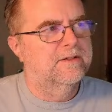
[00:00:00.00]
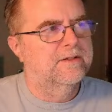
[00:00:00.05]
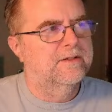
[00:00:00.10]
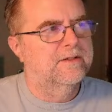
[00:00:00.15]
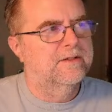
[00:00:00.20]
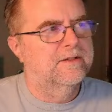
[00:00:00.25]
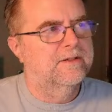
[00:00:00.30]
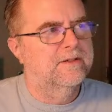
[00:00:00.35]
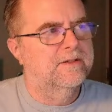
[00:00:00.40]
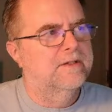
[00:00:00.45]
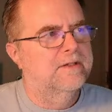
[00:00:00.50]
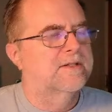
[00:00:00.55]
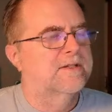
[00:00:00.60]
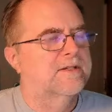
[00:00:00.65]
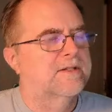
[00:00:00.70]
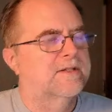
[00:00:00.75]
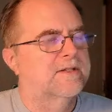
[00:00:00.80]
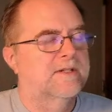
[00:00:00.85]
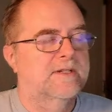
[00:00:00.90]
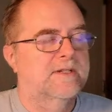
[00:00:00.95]
And then there's
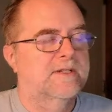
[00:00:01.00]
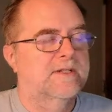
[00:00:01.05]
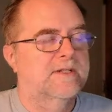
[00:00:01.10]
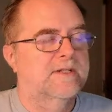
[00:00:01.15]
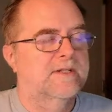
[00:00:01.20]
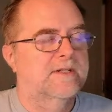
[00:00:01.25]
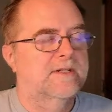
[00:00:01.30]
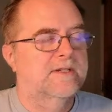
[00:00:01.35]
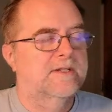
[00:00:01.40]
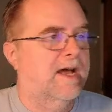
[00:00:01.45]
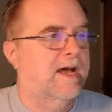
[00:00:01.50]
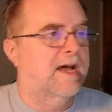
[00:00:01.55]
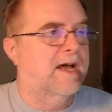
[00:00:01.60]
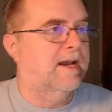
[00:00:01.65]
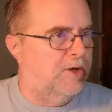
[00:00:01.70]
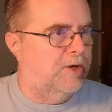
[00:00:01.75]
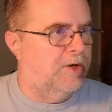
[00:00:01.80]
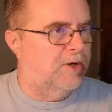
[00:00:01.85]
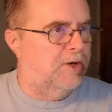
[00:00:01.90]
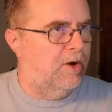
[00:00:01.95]
also the
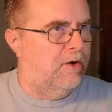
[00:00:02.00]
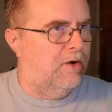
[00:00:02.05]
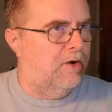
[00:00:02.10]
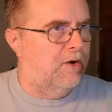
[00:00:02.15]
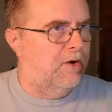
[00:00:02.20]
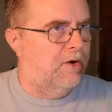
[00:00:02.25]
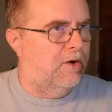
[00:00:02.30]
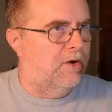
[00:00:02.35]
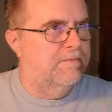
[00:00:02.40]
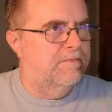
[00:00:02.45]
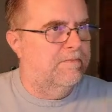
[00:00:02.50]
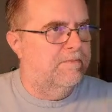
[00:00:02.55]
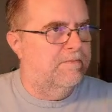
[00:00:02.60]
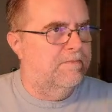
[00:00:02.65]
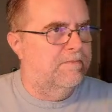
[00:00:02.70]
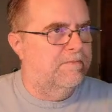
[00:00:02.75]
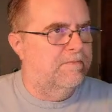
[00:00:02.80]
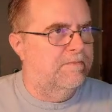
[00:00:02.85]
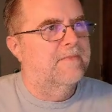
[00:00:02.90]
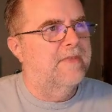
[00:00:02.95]
kind of chaos
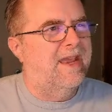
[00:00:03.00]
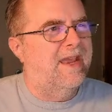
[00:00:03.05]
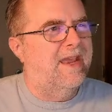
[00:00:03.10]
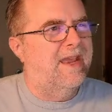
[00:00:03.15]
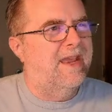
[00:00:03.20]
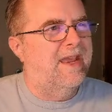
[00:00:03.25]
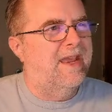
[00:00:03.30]
and the